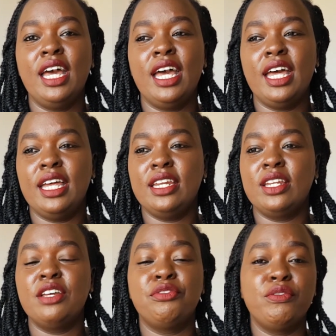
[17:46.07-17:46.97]

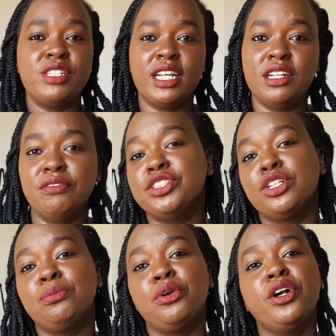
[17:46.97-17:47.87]
and if you've done a
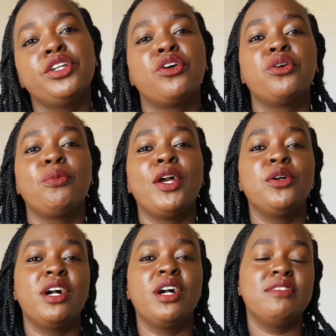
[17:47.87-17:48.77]
vision board or why
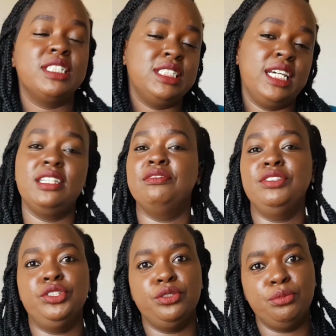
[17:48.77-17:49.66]
you haven't done a
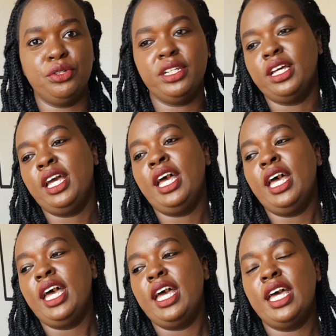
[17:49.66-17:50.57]
vision board.
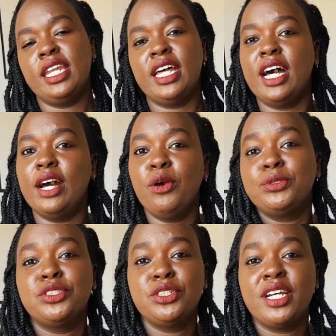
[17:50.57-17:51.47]
And I hope to
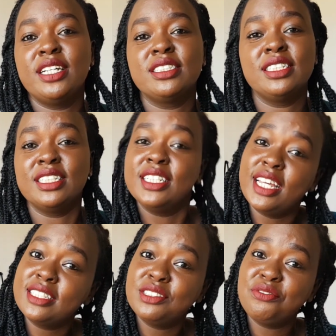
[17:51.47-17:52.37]
see you guys in the
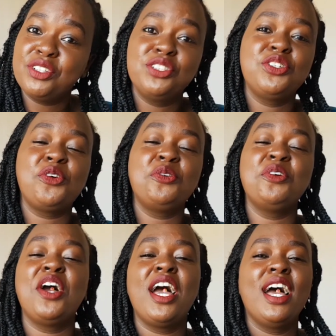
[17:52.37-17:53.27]
next video.
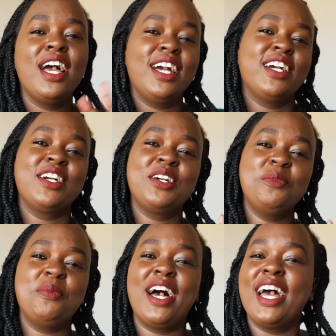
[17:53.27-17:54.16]

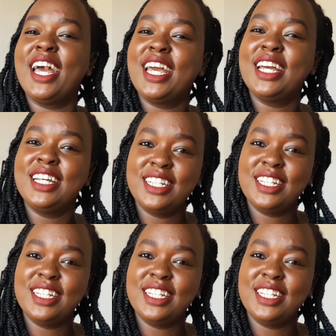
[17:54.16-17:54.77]
Goodbye.